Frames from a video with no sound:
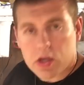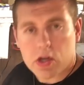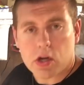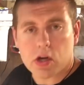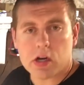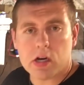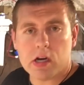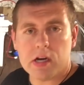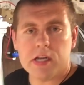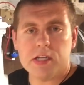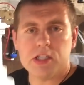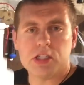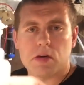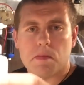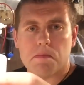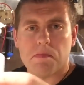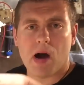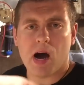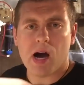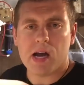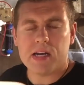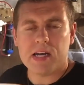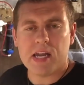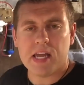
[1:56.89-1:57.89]
You're gonna need your
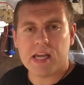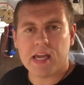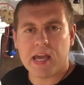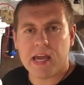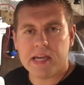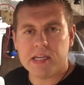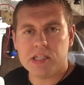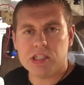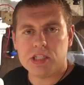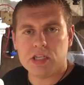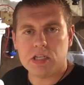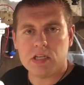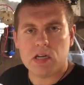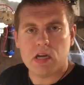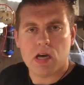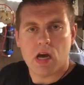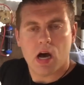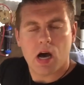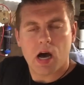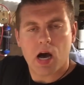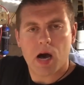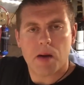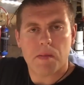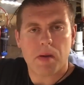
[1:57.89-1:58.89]
bonding agent.
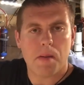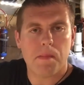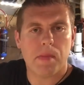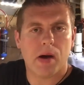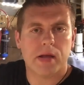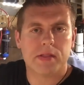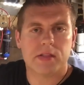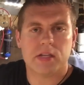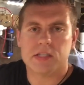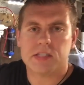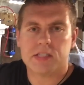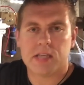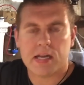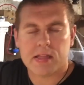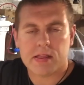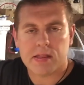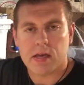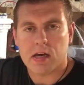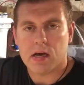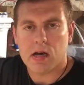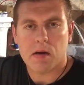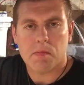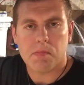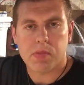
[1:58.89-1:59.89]
I bought this at
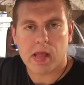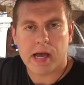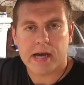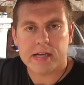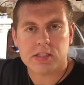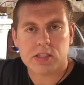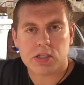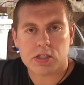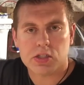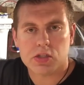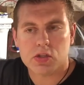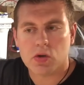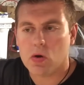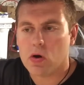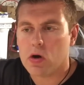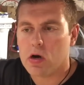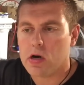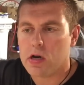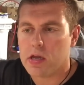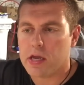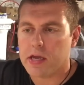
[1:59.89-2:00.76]
the plastic store.